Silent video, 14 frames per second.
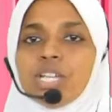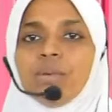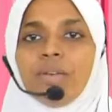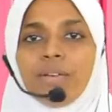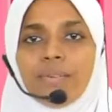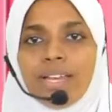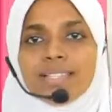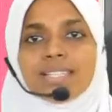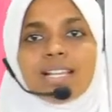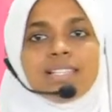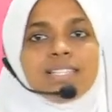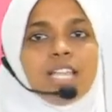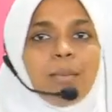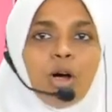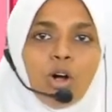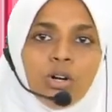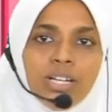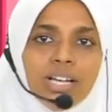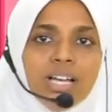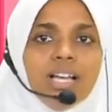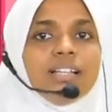we were discussed about
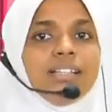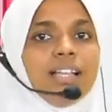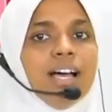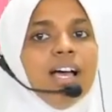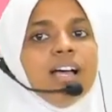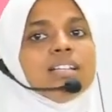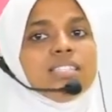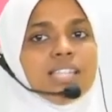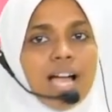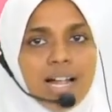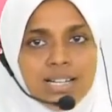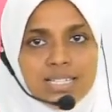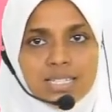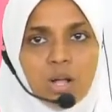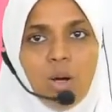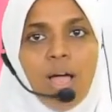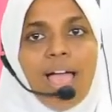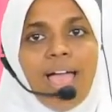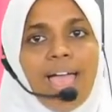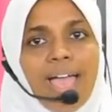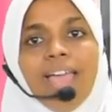the Charles law,
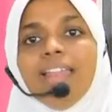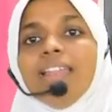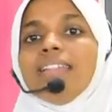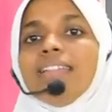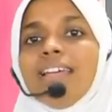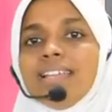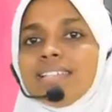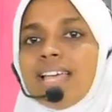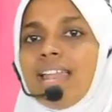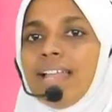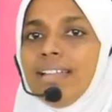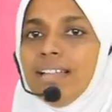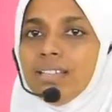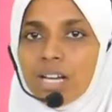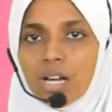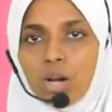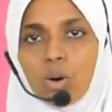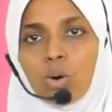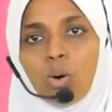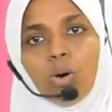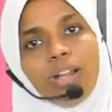and there is another law
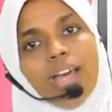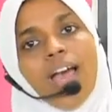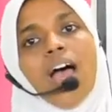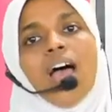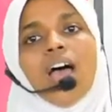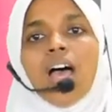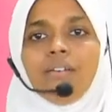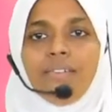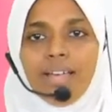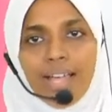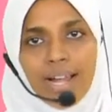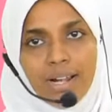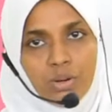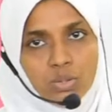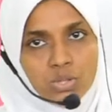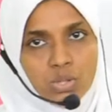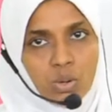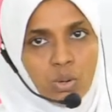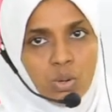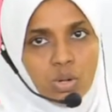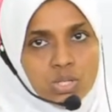called Avogadro's
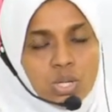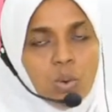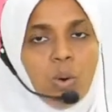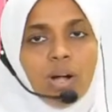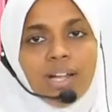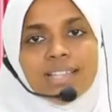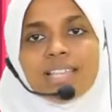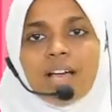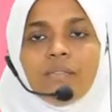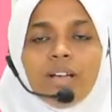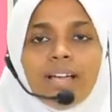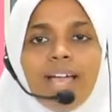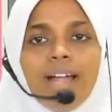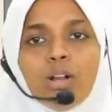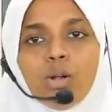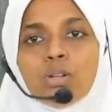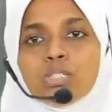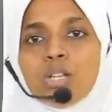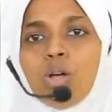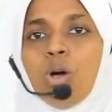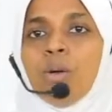law. So what is Avogadro's law?